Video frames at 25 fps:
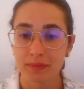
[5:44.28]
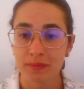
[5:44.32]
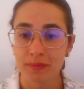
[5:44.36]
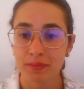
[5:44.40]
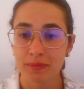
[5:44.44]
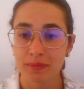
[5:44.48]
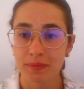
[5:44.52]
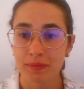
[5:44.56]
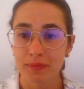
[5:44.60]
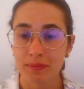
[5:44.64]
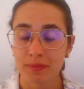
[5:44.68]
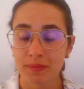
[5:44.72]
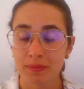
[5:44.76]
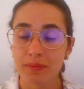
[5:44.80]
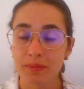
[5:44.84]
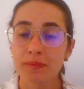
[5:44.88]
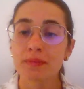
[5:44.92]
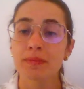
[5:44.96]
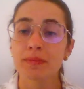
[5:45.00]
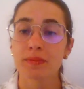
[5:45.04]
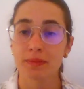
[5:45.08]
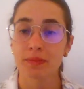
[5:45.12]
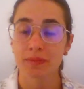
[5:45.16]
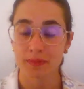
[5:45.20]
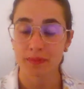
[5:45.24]
are bringing the
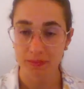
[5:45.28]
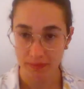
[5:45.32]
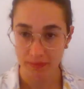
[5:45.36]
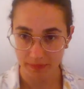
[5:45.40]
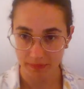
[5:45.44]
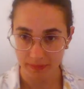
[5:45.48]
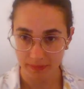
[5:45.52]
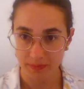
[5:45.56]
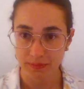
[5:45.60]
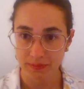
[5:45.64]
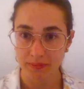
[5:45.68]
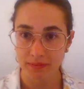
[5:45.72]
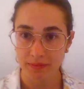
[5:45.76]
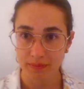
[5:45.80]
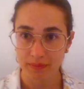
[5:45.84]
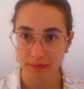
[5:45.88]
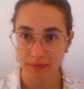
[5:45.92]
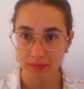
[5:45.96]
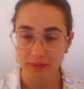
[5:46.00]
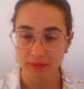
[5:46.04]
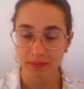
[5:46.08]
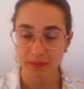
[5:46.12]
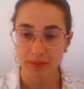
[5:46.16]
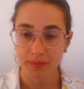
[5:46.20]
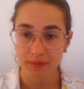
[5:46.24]
new 350
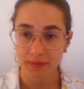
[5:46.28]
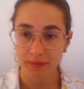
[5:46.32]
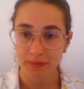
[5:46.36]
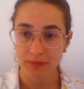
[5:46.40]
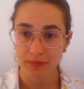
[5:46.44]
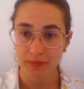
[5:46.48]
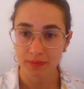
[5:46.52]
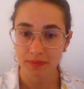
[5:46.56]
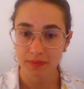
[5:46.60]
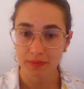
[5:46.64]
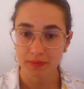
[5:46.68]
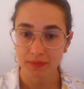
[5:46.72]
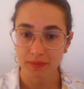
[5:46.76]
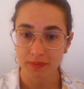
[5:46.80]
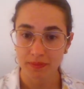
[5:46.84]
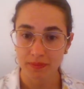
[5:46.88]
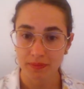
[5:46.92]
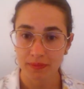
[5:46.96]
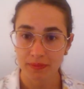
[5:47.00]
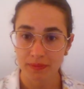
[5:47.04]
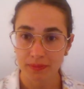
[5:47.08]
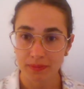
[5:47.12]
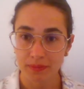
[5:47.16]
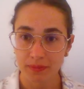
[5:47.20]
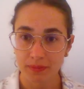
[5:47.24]
kilowatts
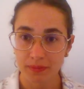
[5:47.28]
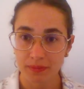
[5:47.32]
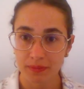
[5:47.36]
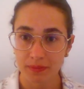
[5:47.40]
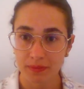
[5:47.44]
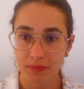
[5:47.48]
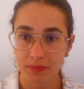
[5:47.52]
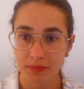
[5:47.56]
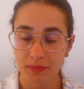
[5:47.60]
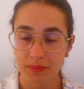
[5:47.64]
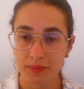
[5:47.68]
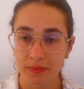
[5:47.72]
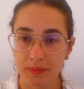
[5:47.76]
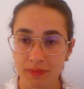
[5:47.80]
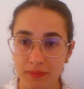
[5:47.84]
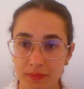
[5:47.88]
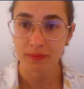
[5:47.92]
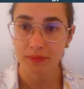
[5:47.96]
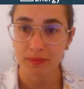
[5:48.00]
in order